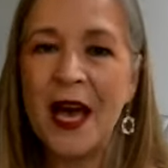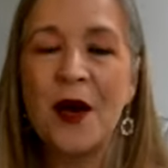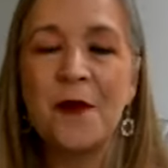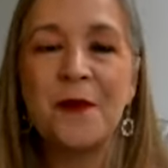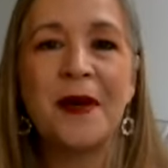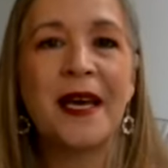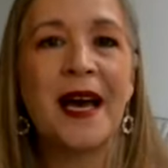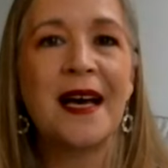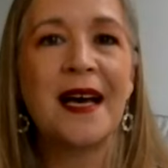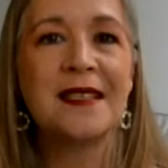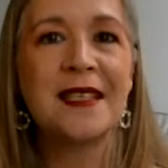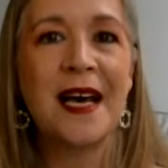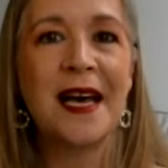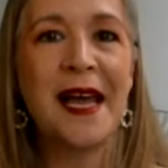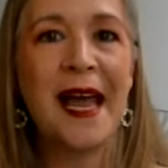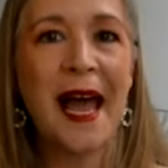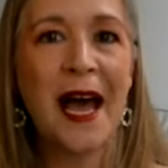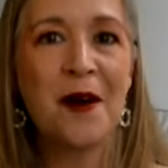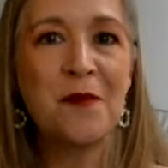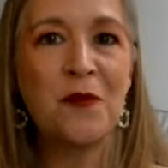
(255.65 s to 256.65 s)
Because I
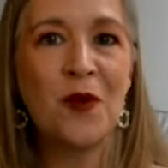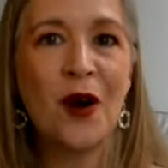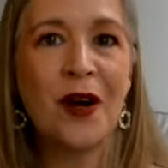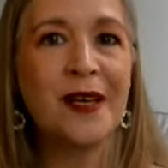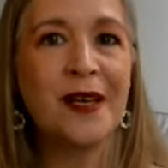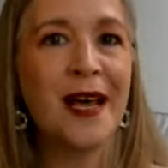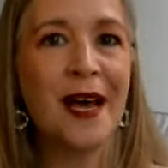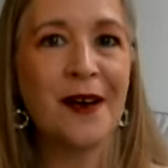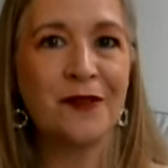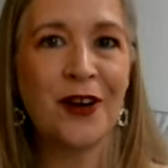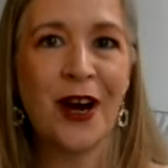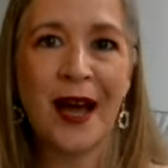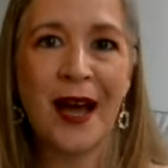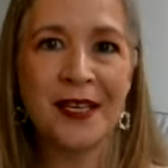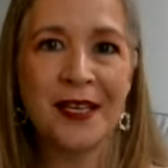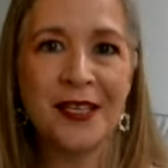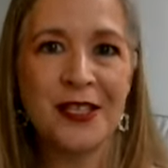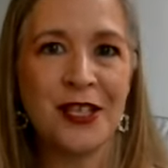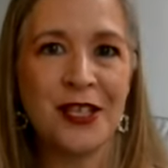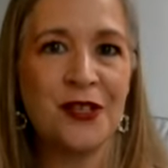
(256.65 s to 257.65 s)
am one of
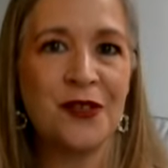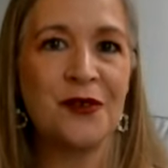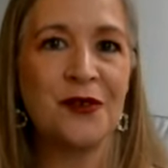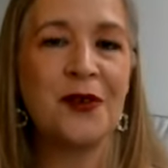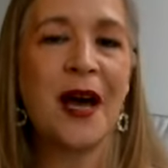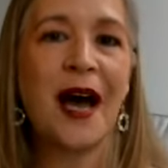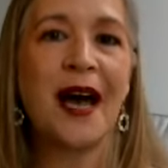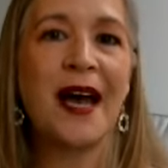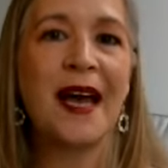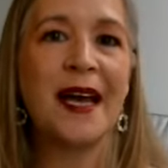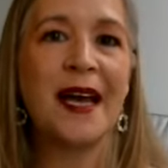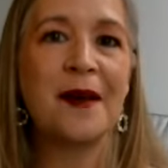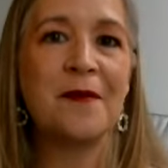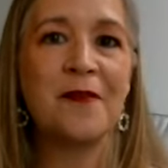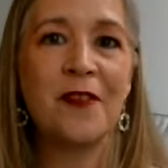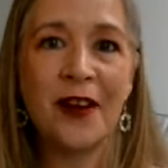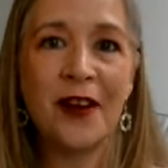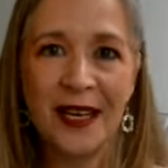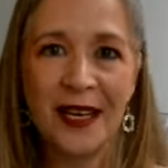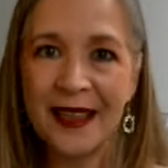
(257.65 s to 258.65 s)
gratitude, I am
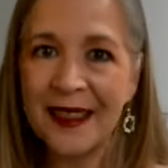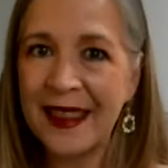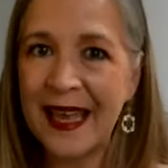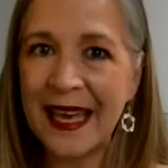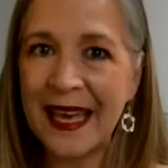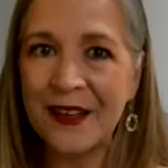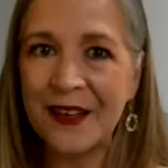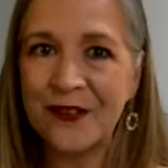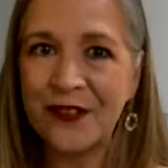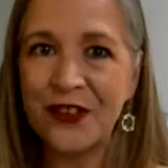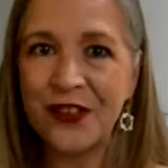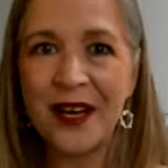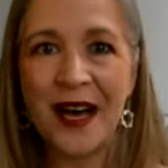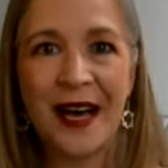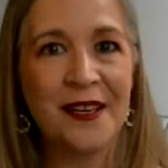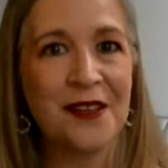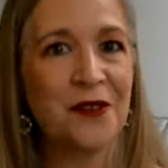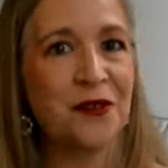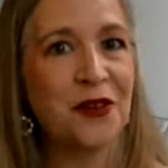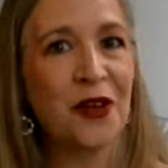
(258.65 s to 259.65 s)
very thankful. I
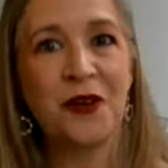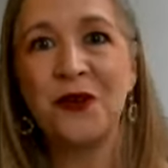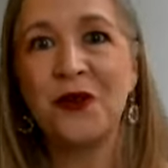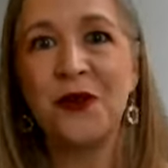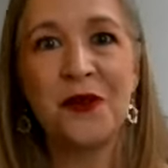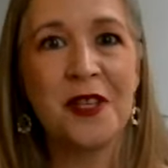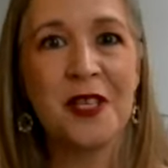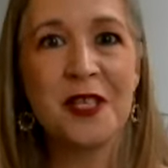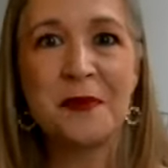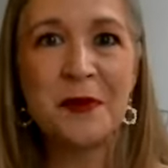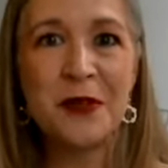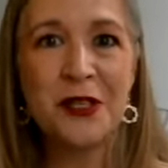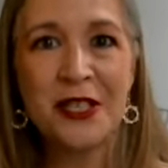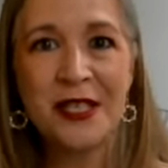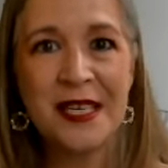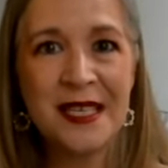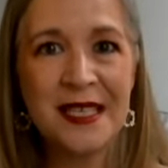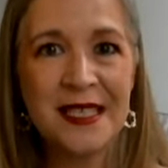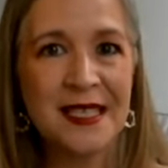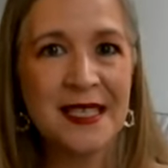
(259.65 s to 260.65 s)
don't know who this
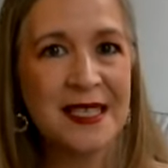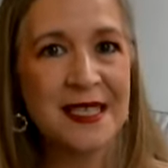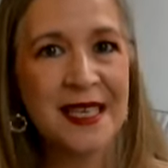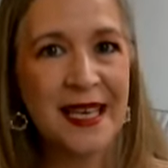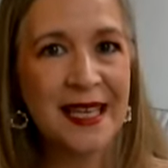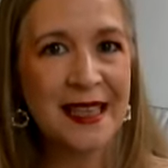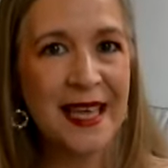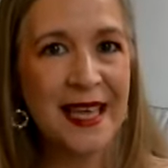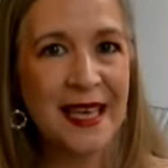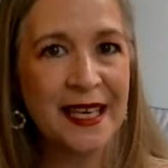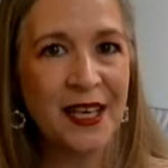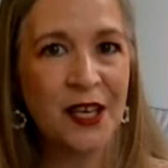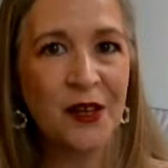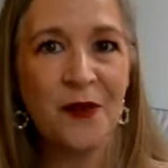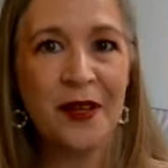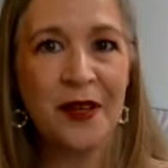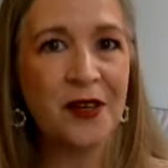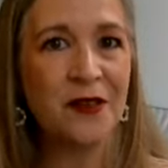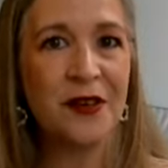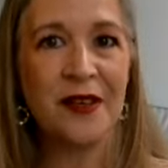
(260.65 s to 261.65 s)
person is to say thank you.
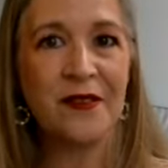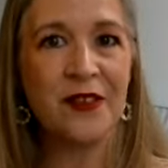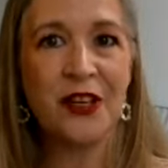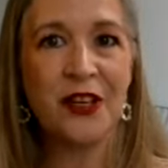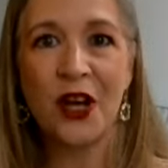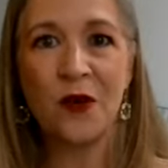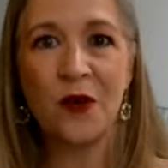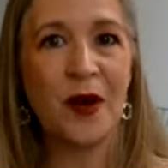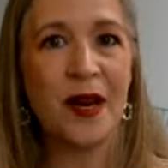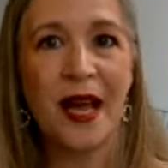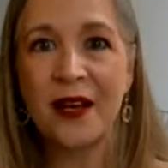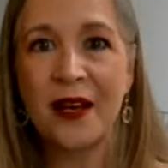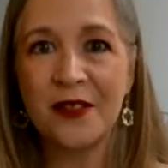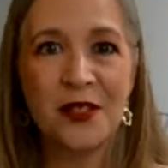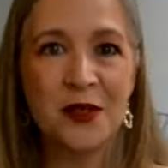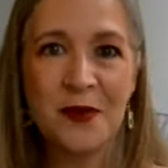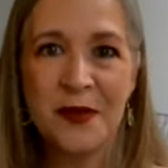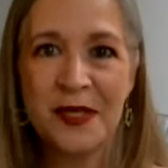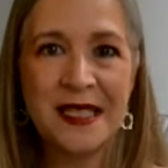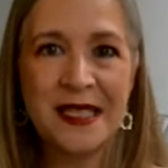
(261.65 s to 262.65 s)
I don't even know what
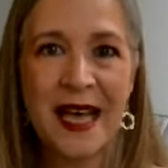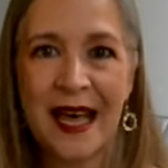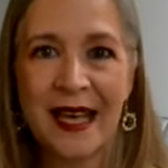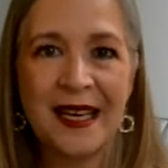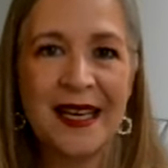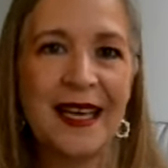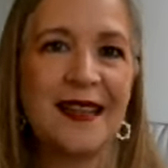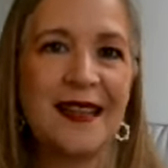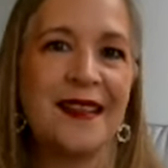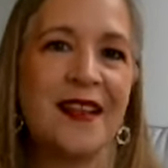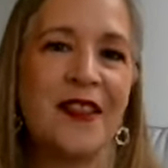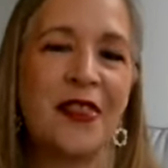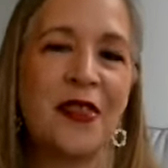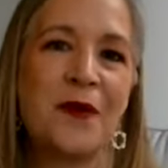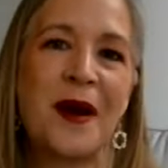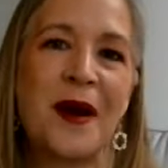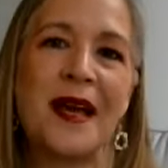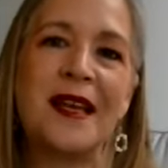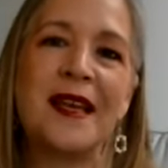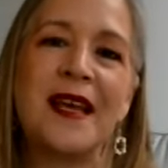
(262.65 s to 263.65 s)
else was said said in the
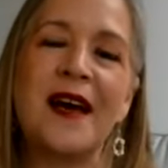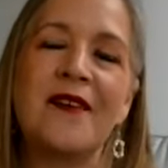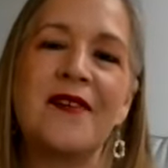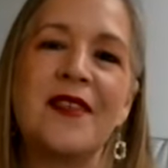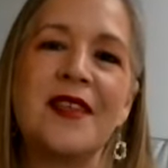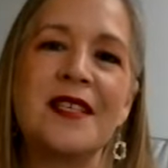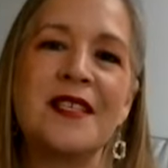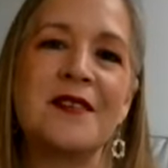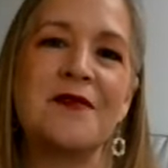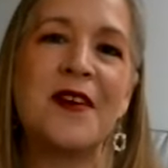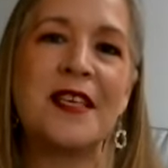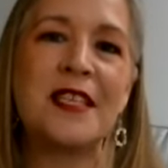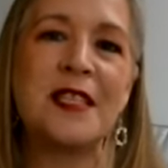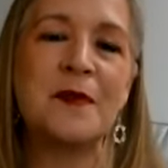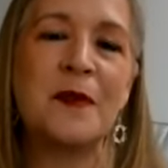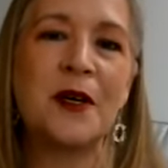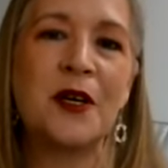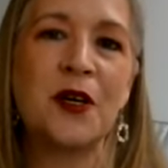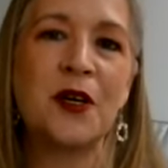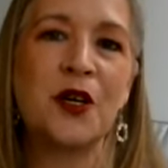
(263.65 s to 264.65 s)
thread of this
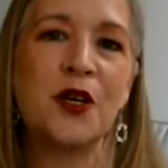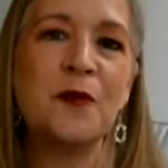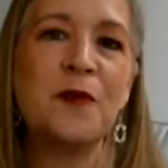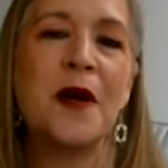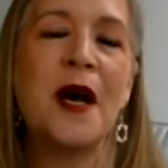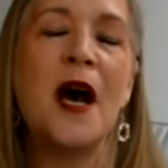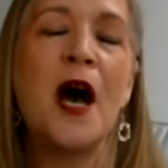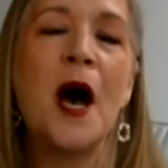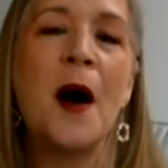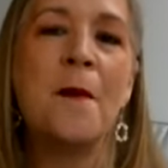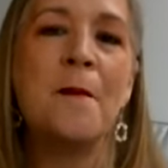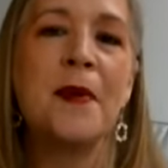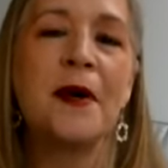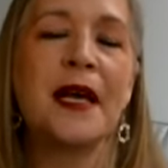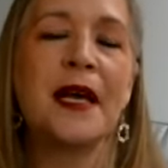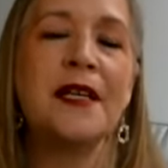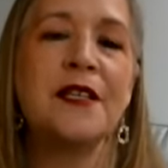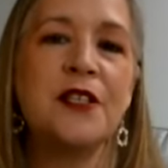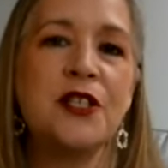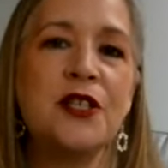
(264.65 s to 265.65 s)
Facebook group, but
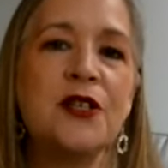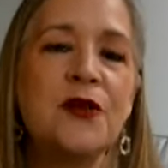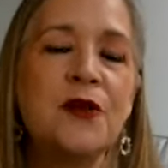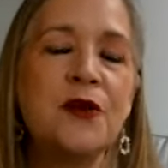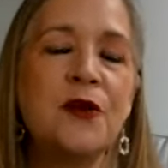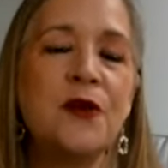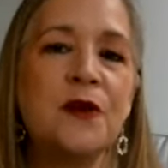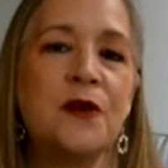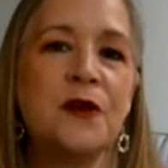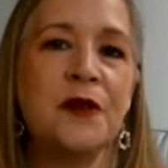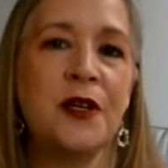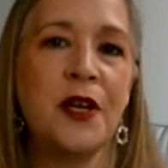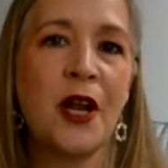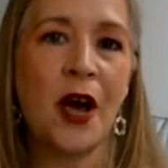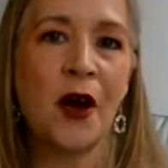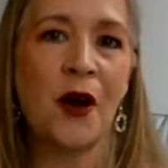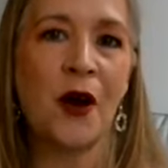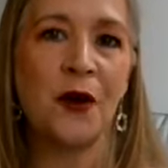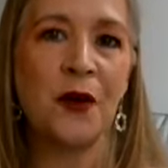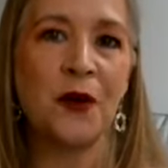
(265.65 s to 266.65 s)
I do
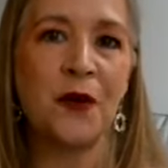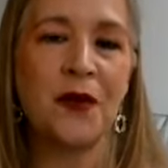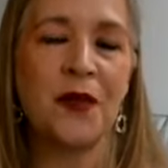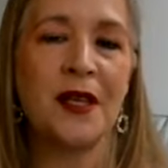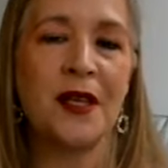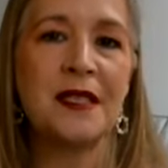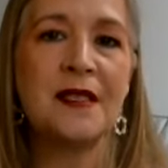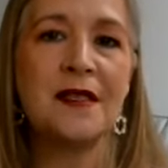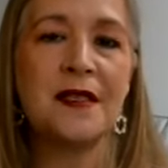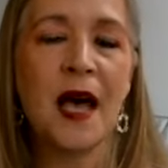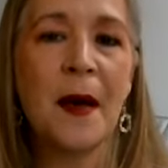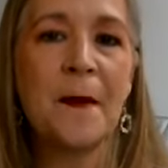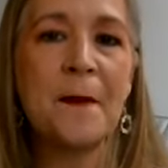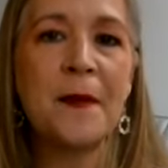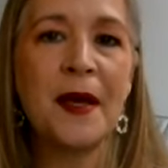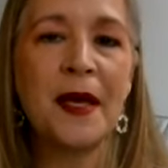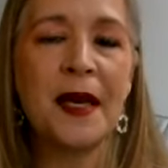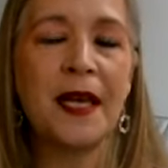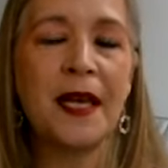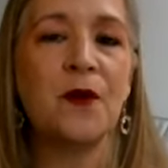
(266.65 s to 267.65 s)
know that
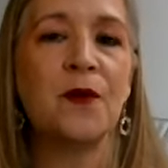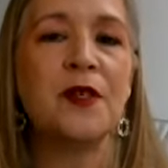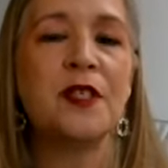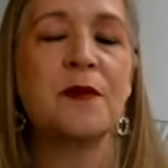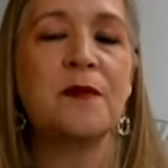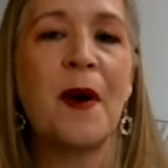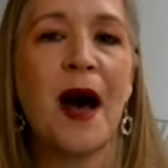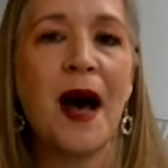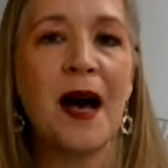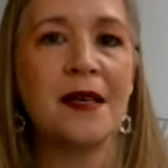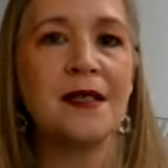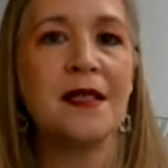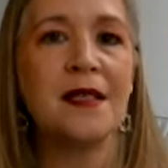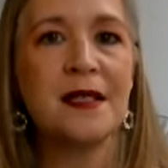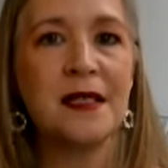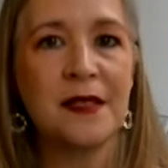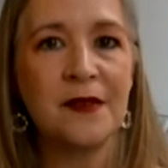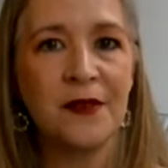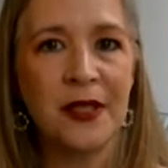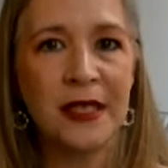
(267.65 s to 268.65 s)
somebody was
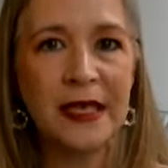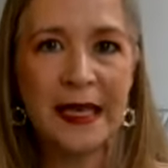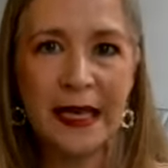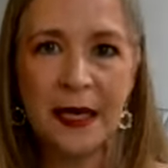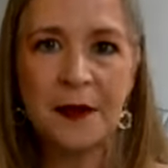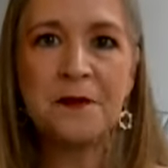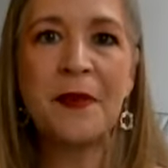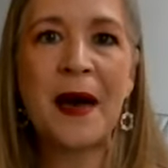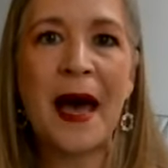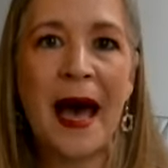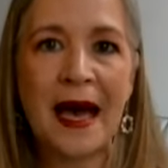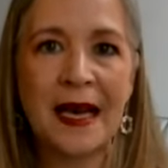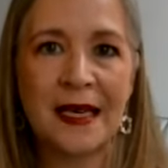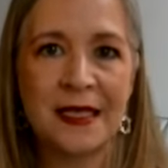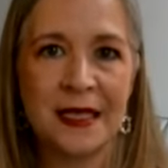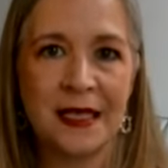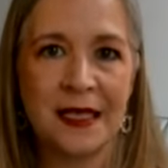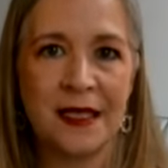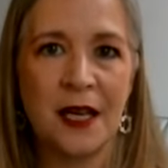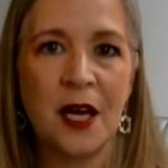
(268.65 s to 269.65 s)
positively
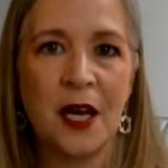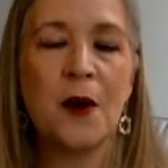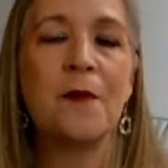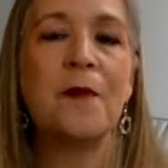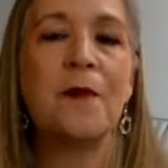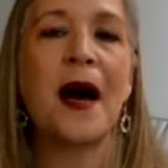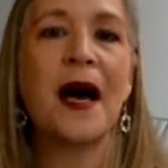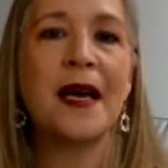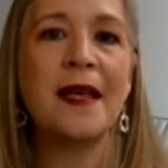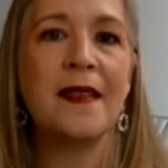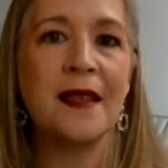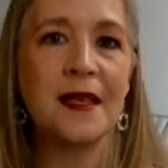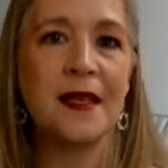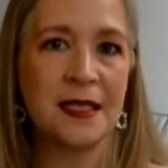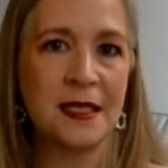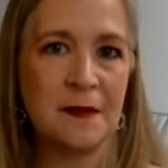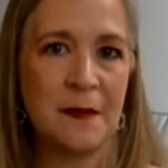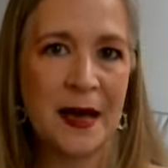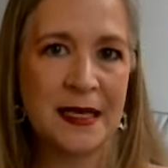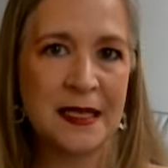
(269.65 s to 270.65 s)
impacted by
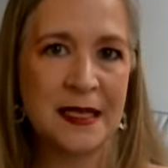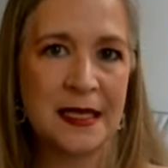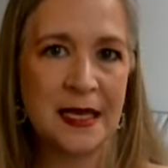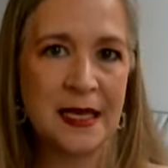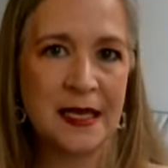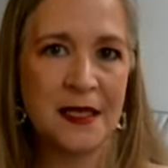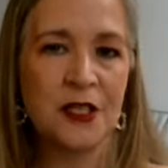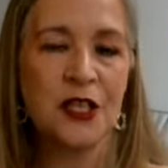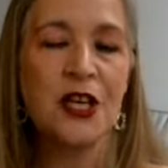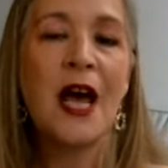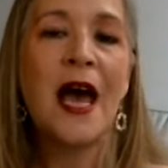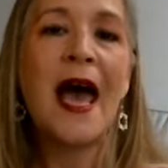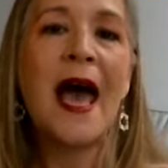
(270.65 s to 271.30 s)
this message.